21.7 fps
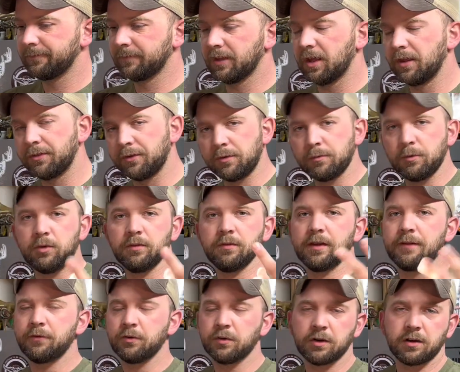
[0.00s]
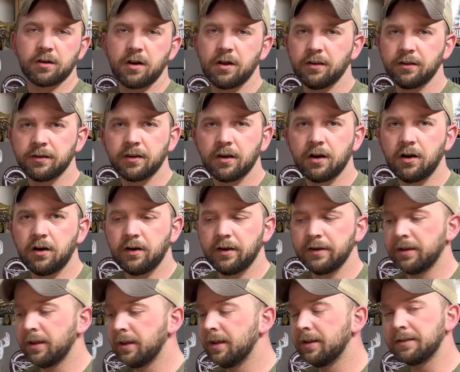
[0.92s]
thermal, if you want to call it,
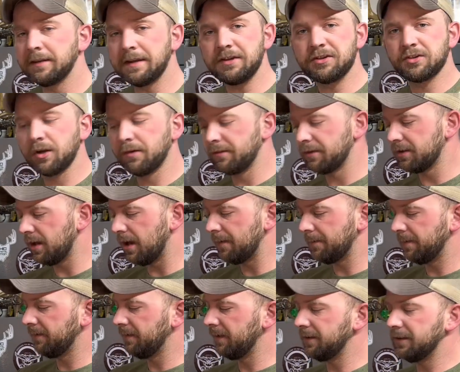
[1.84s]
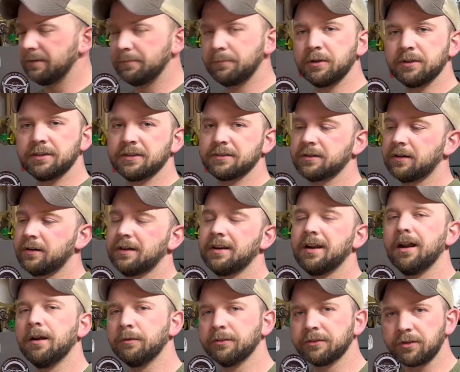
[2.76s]
on, t-shirt over top of it, and then put this on it.
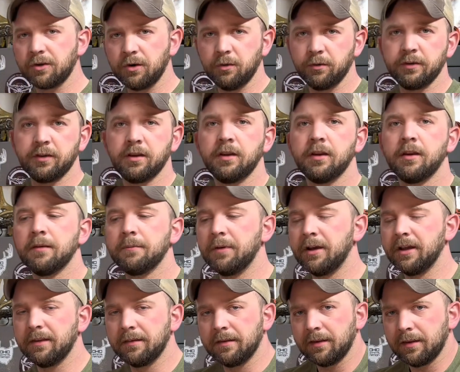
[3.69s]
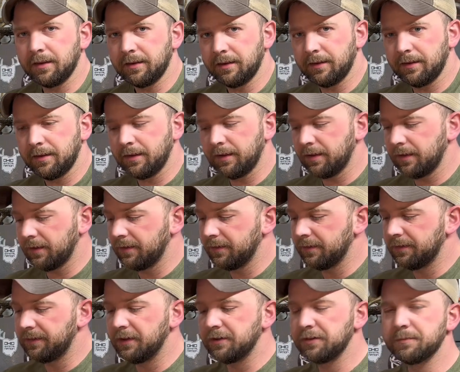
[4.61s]
I was cold. But
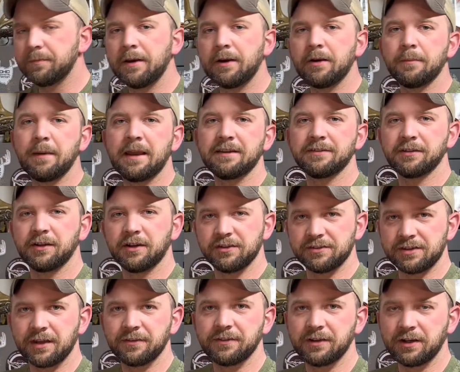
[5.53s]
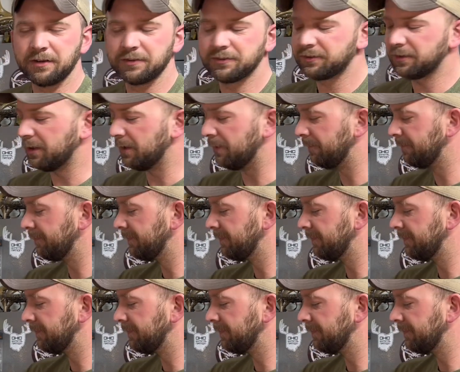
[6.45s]
there's better base layers out there, so